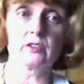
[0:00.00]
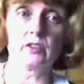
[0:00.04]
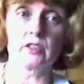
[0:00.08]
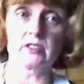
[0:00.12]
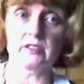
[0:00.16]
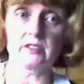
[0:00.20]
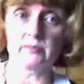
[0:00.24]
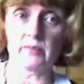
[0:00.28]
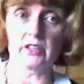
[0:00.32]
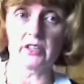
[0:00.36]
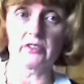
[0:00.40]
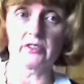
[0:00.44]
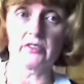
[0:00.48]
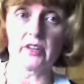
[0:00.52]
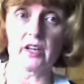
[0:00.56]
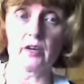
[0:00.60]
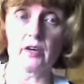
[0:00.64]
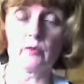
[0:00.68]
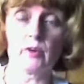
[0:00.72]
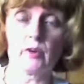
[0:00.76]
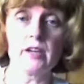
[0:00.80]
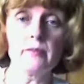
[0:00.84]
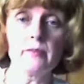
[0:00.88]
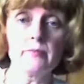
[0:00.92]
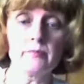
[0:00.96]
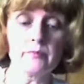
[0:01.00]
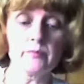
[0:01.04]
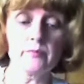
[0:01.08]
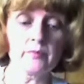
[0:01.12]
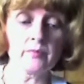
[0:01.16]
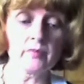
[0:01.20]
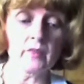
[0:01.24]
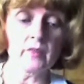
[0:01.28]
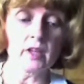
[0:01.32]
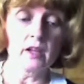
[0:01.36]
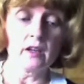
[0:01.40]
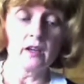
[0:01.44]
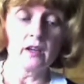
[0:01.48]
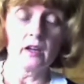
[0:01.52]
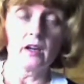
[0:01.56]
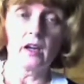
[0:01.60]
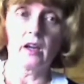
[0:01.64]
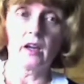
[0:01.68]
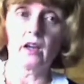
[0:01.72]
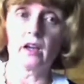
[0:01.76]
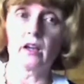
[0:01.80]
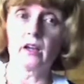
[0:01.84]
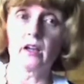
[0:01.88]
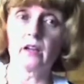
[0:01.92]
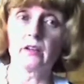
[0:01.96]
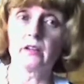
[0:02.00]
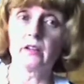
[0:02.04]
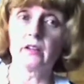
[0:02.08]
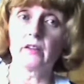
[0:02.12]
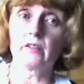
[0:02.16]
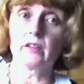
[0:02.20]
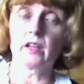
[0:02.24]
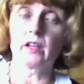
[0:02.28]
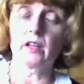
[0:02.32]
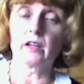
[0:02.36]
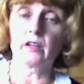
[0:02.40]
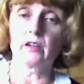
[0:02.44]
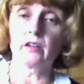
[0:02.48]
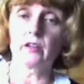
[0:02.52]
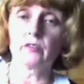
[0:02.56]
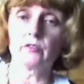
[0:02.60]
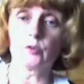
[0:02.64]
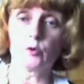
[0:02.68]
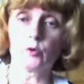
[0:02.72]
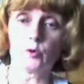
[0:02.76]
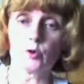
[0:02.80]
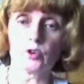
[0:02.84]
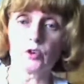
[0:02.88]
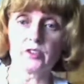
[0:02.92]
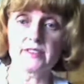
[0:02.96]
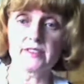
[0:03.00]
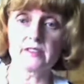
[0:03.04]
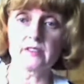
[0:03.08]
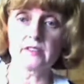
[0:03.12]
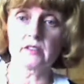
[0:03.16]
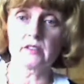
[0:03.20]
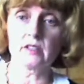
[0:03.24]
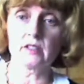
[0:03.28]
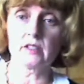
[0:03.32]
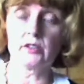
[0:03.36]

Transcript: cooks better that way. And then of course